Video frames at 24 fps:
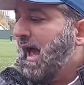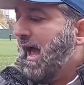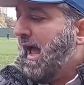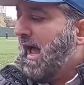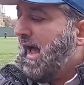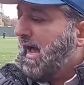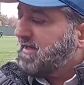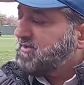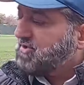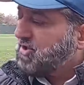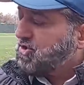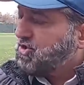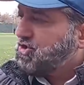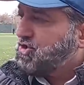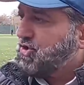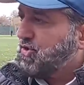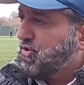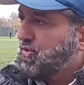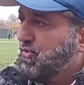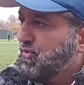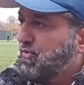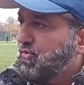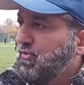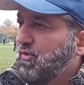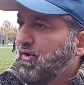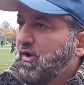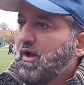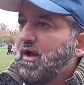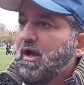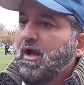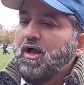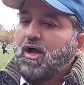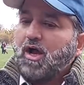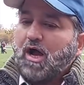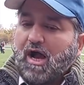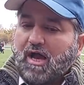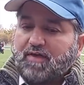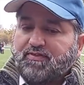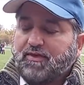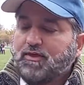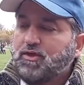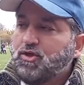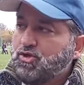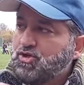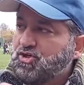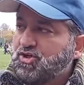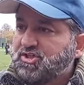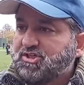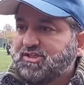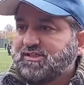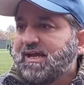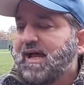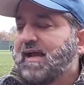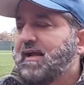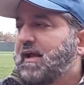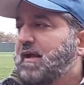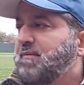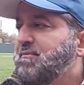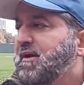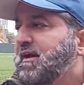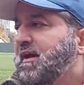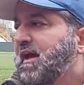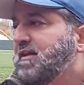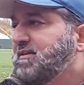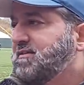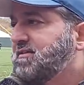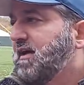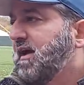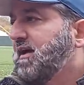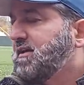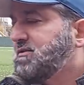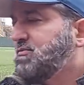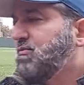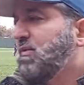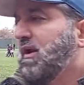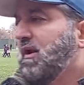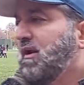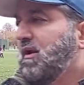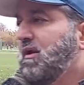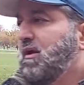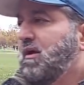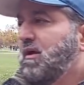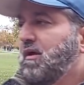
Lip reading: As a Jew, I think you should stand up against that as well.